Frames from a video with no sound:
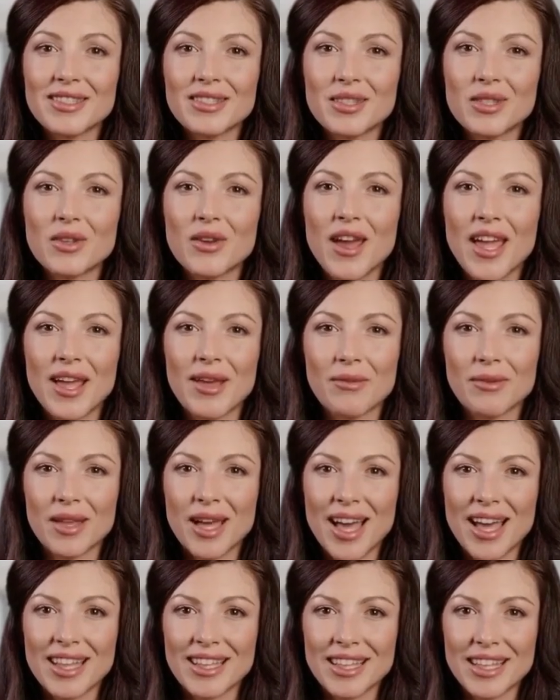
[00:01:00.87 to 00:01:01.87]
subscribe,
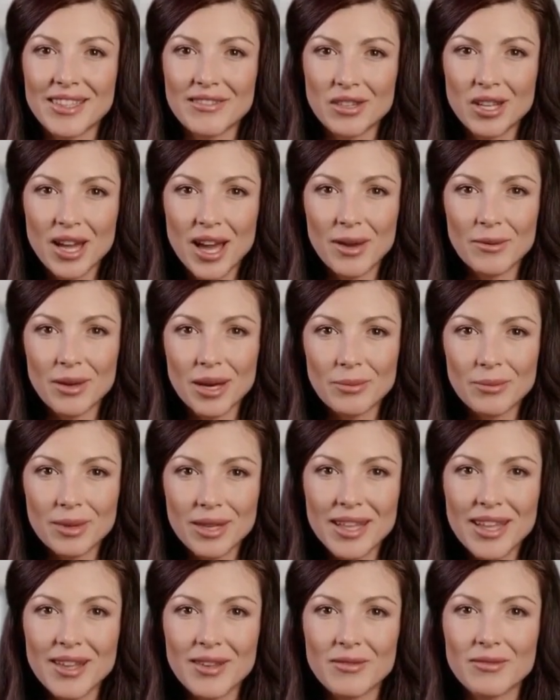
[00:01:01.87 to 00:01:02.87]
and leave a comment
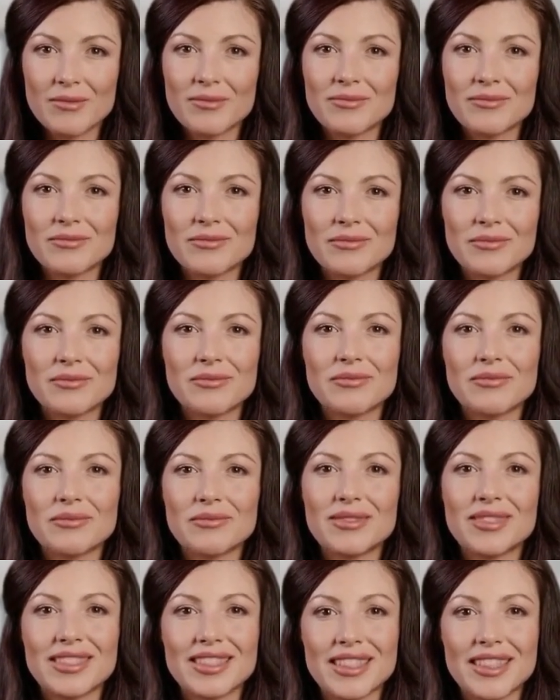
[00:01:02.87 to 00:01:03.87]
below.
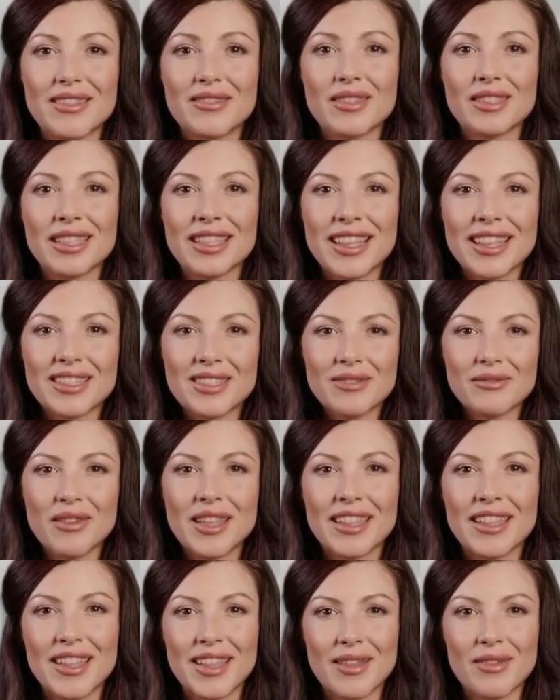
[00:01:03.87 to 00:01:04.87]
See you in the next
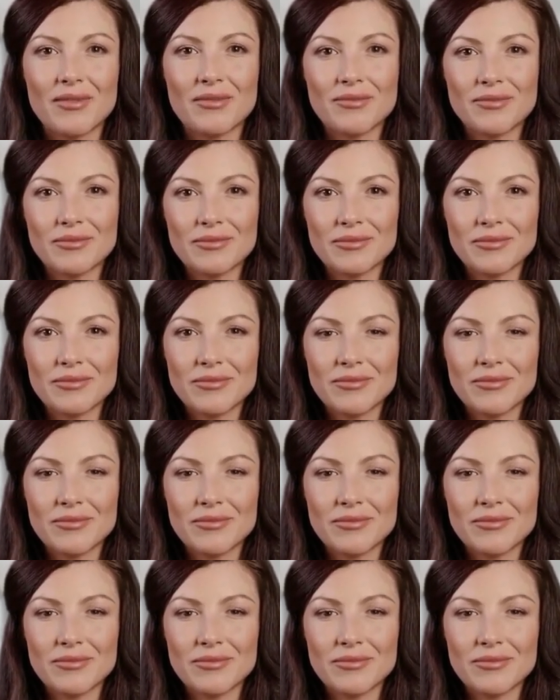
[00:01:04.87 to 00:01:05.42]
video.